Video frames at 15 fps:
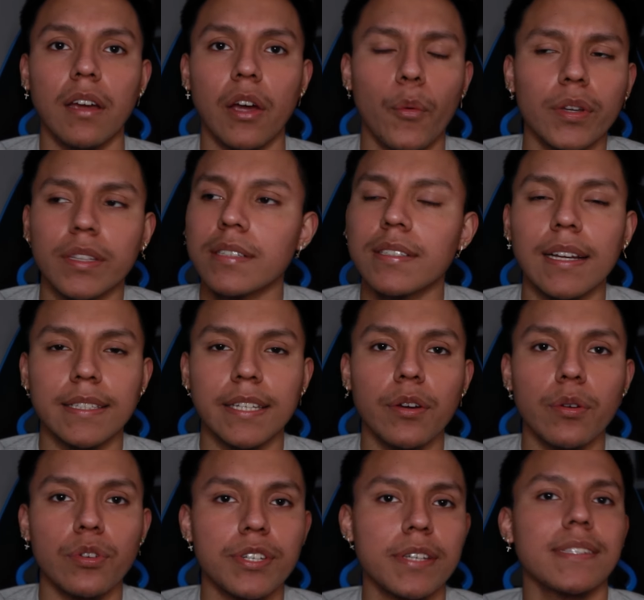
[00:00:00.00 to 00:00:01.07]
And what does that
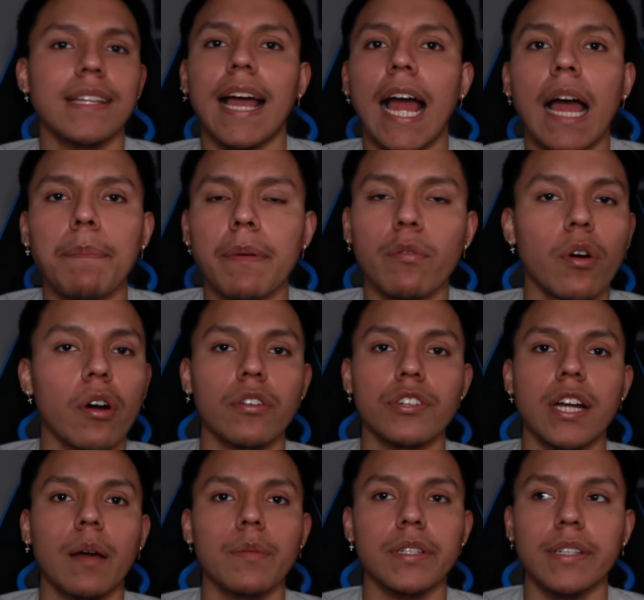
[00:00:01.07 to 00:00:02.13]
tell you? She's not happy with her
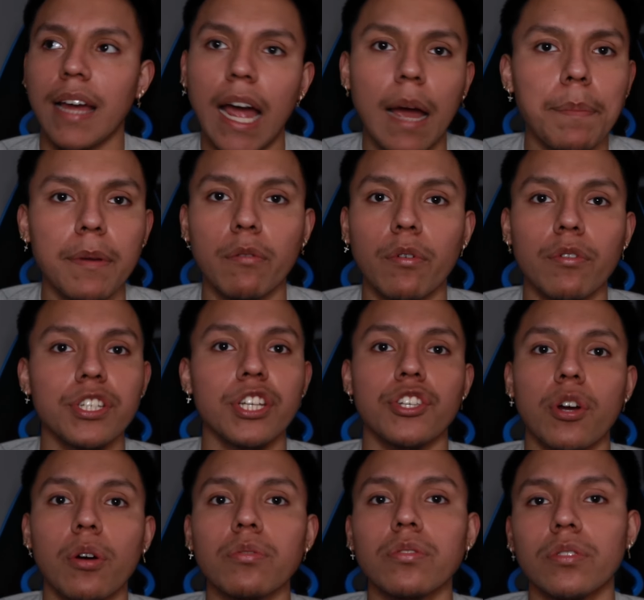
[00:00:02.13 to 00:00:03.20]
job. She's not happy with what she
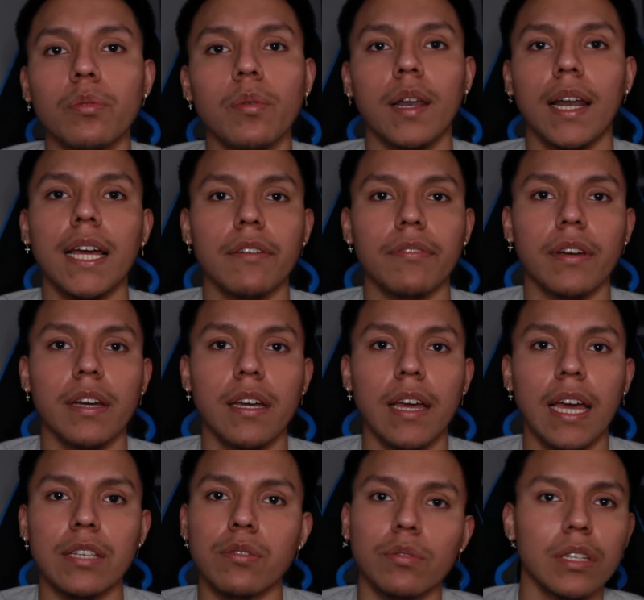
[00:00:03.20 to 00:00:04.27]
chose to do in life.
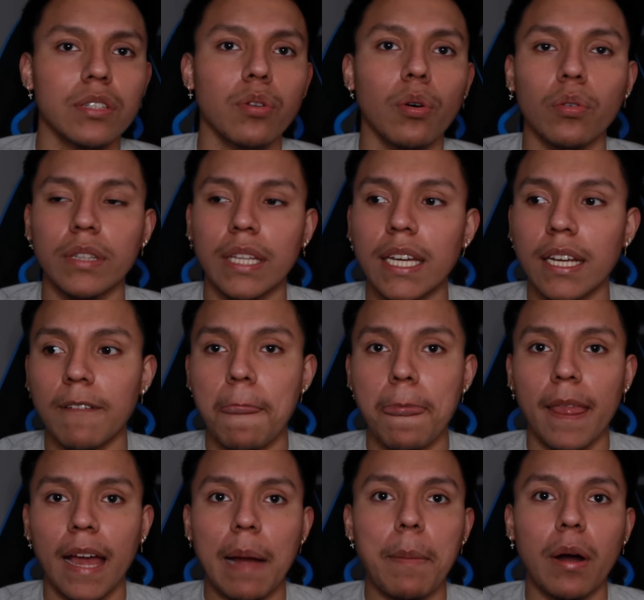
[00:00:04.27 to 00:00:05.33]
And so this whole thing
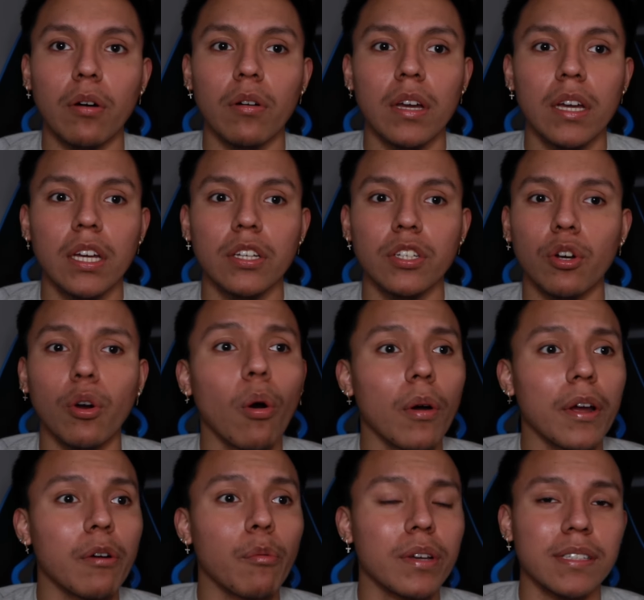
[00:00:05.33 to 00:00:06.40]
about
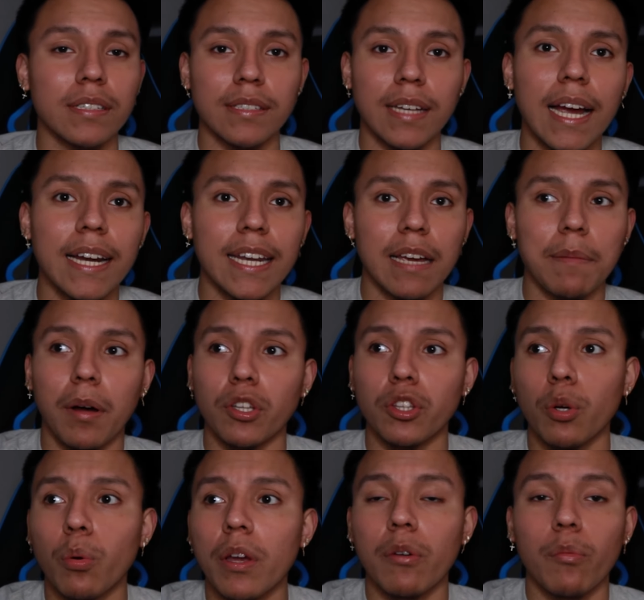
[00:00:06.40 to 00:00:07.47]
going with society,
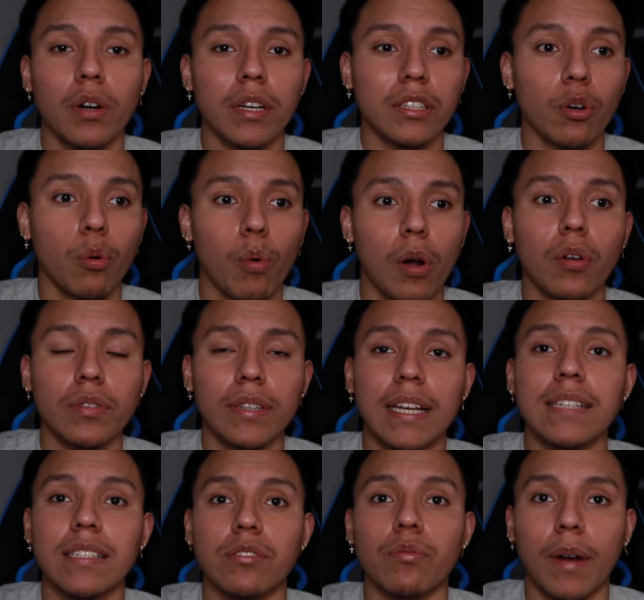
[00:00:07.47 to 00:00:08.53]
about doing what the world
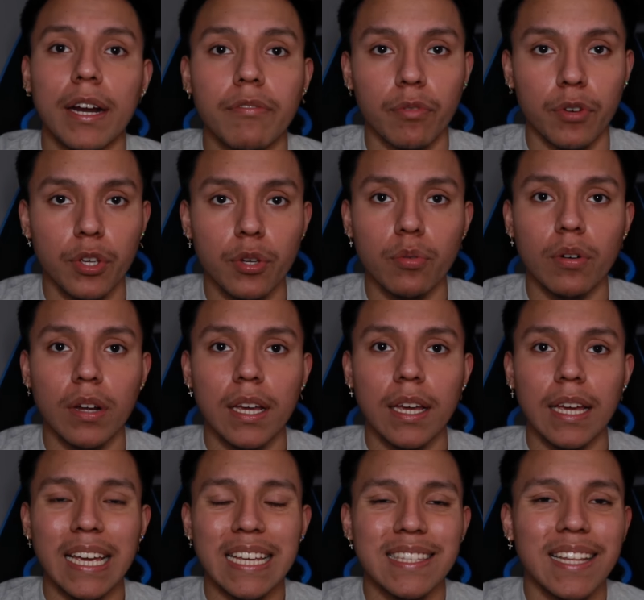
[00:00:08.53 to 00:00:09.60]
thinks is right for you,
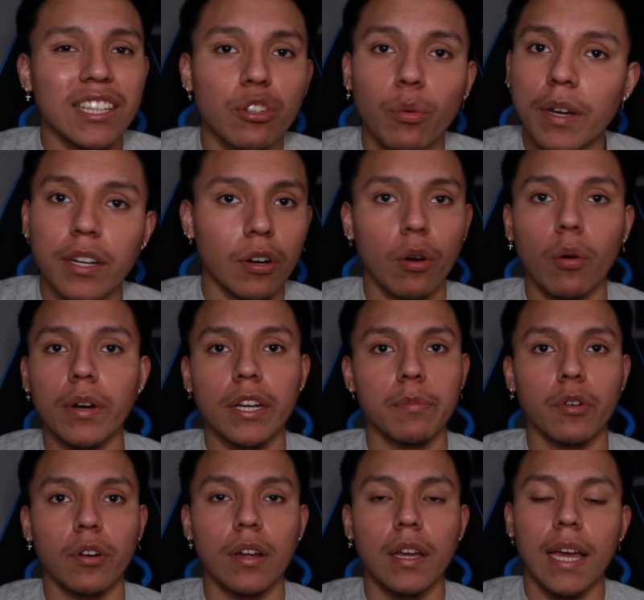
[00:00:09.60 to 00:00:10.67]
is not the way to go
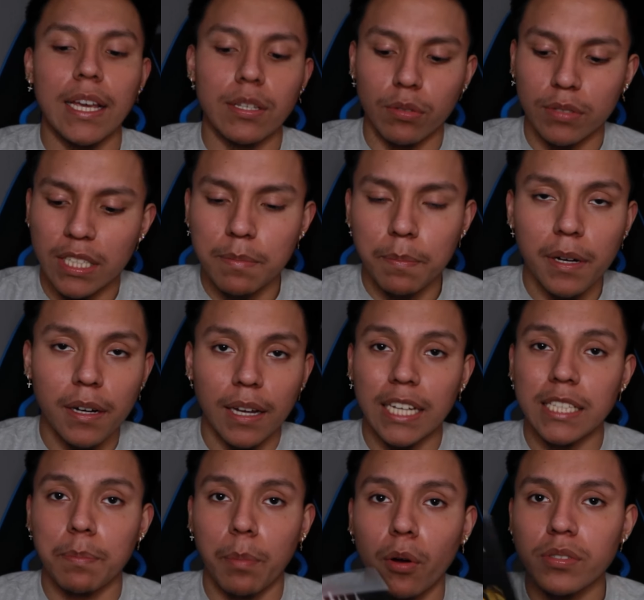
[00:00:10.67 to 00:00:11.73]
anymore. And so this book
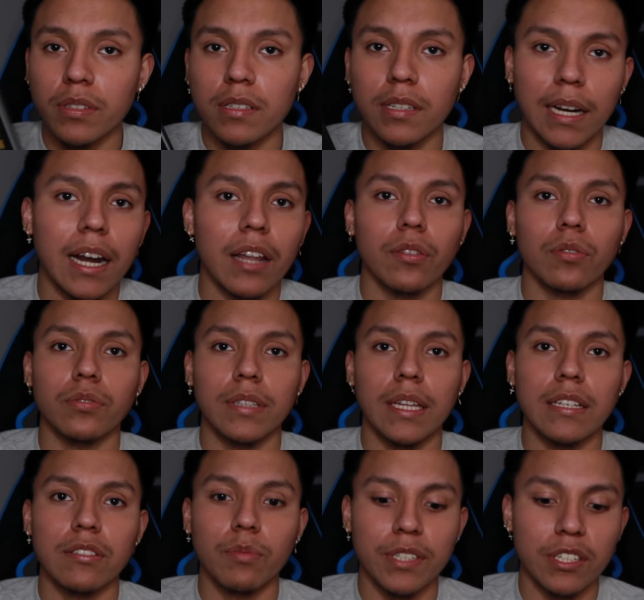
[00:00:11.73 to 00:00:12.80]
exposes a lot of those
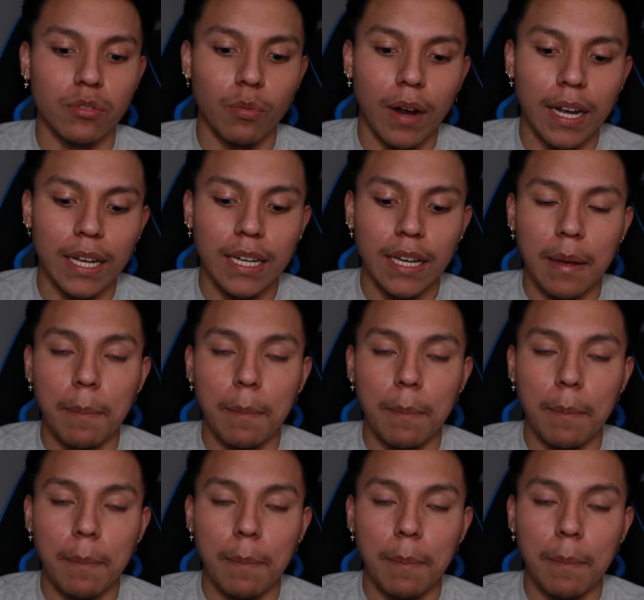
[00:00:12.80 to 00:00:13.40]
things, which is why